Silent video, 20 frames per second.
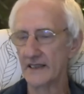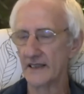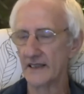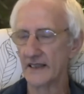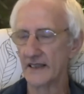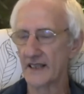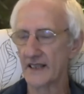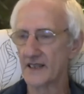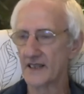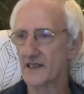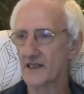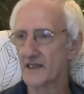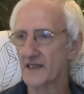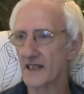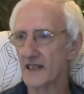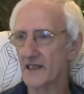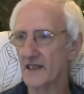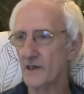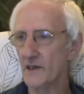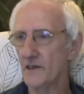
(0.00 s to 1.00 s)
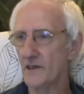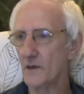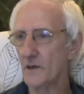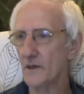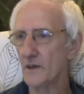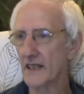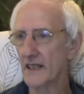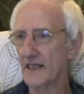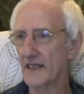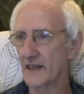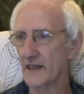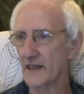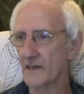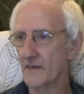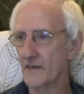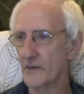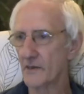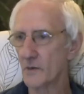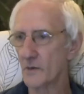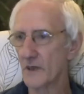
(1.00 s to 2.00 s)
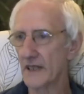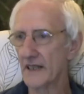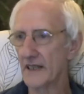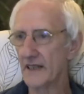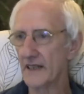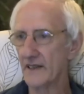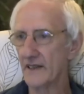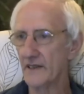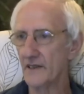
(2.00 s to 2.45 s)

That's to say, you get out of the way,